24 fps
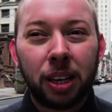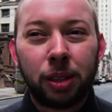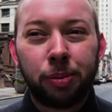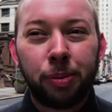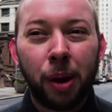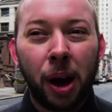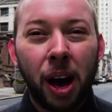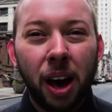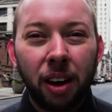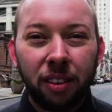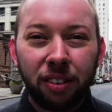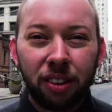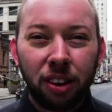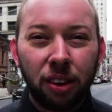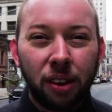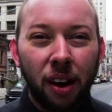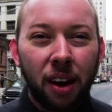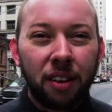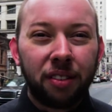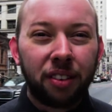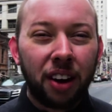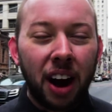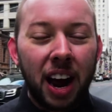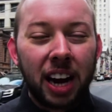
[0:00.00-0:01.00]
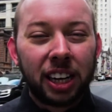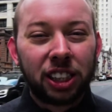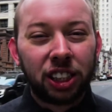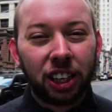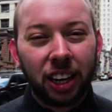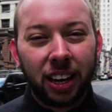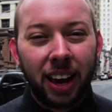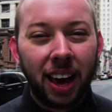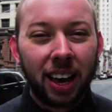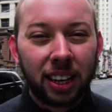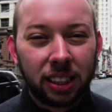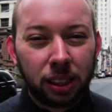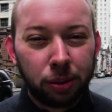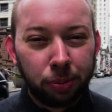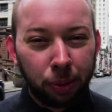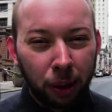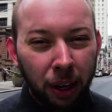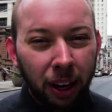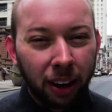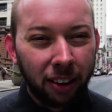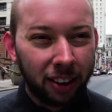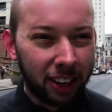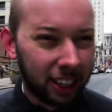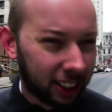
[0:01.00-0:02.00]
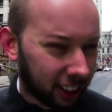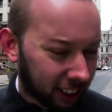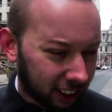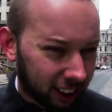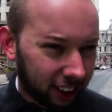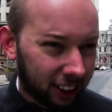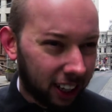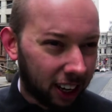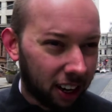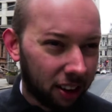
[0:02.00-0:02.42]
but have you ever actually experienced it?